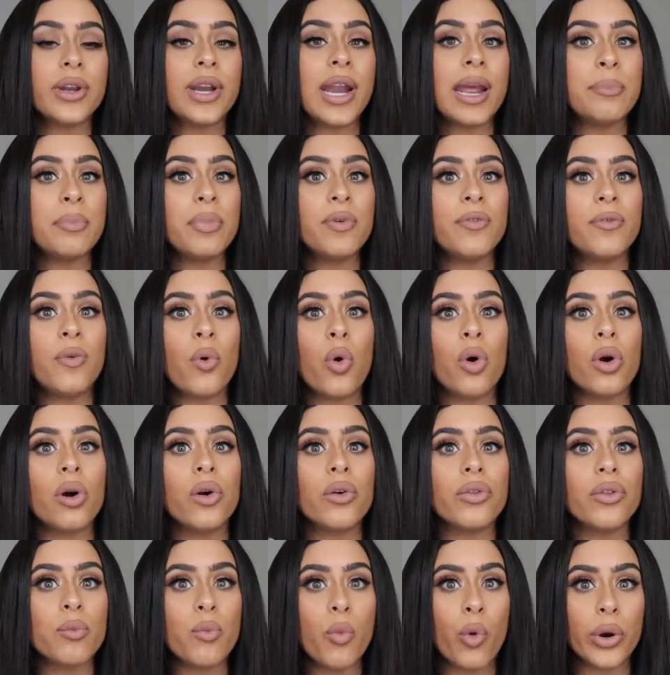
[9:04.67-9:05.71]
the night before
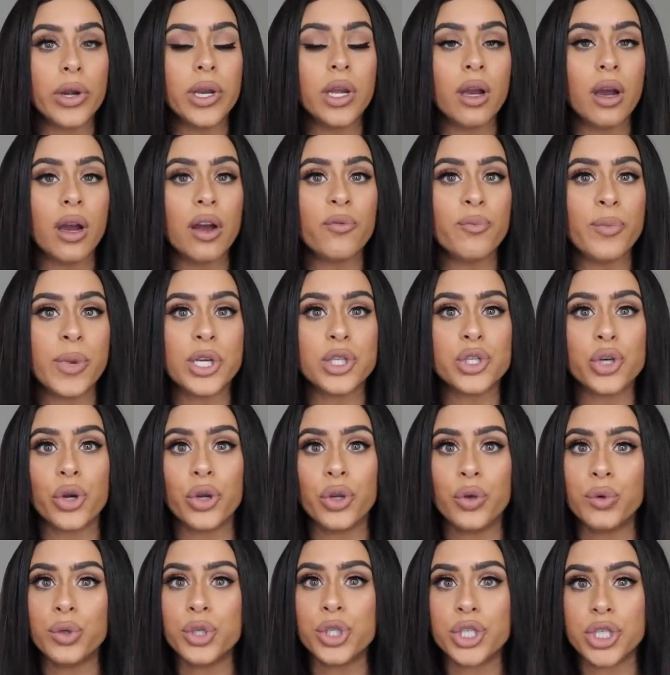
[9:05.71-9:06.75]
or the morning of, make sure
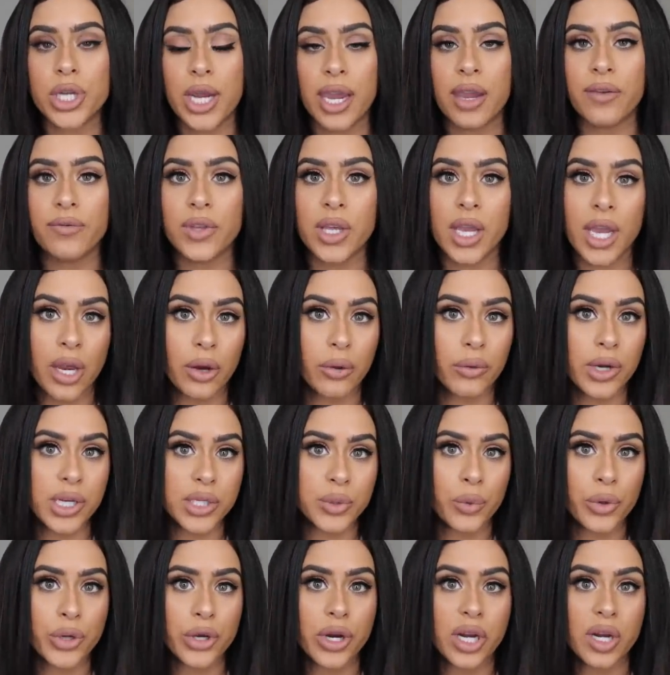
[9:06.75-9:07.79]
you You shave the areas
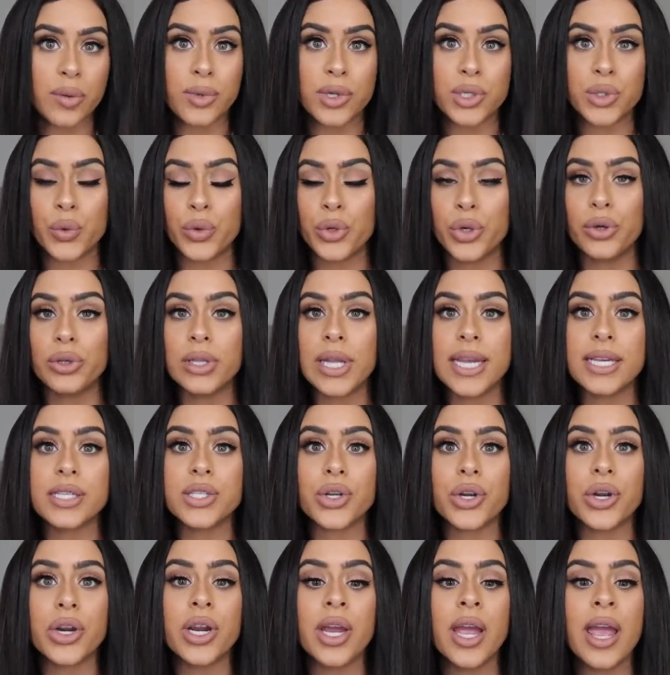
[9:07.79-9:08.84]
where you're going to be doing your
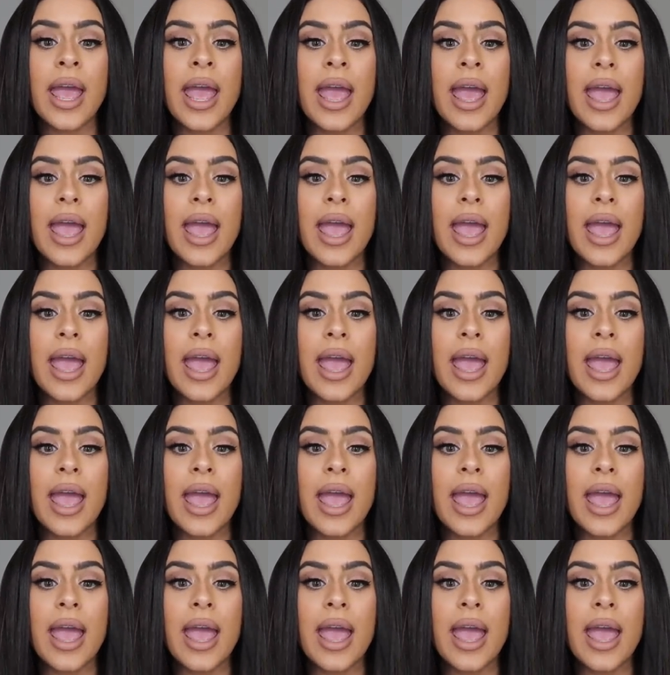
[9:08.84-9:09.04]
laser.